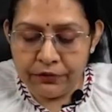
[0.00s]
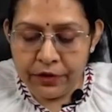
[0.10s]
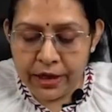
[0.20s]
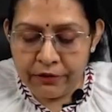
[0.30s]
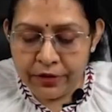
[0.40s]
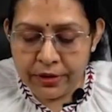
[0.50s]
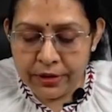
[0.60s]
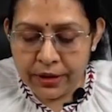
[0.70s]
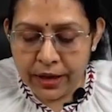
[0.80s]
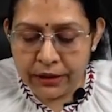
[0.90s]
we are having
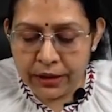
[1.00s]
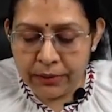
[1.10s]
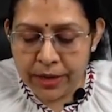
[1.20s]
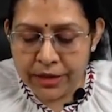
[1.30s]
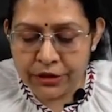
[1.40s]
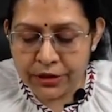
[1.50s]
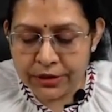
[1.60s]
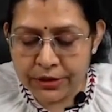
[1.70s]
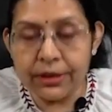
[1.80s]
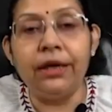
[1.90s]
the other
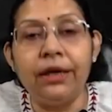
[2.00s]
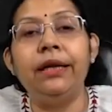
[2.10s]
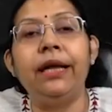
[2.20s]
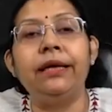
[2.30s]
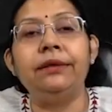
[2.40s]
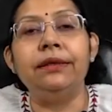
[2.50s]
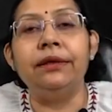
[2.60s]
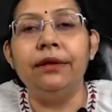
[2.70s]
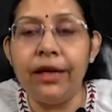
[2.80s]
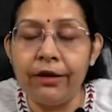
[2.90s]
branches like the
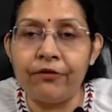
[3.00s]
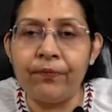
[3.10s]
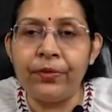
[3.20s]
leaf.